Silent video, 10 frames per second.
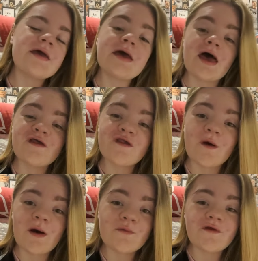Yeah,
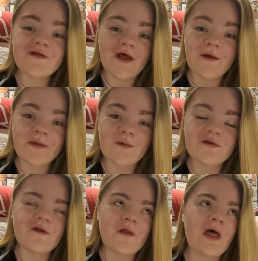so I'm really delighted with that
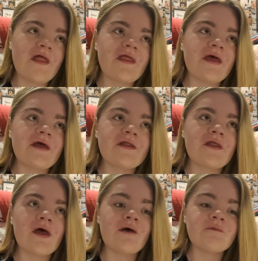result. I think
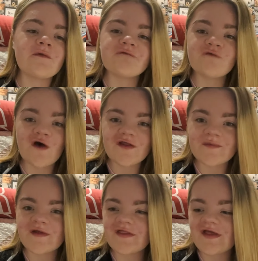that from the first
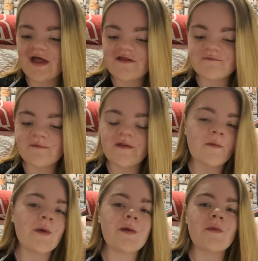minute to the 80th
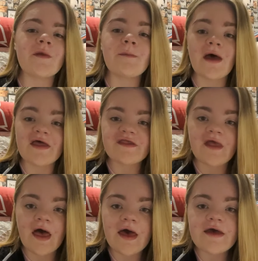minute, we were the better
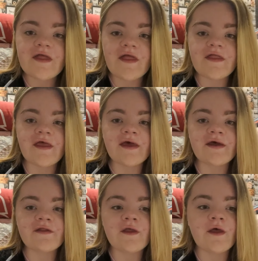side. I
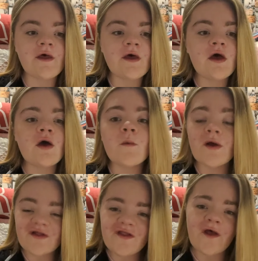think that
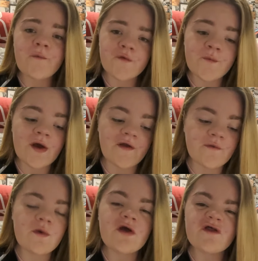we deserved to
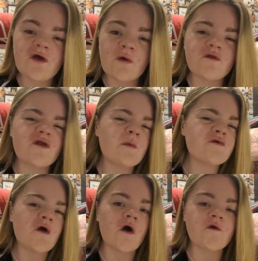win. We showed so
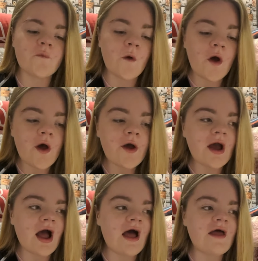much hard
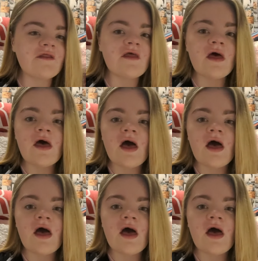work, and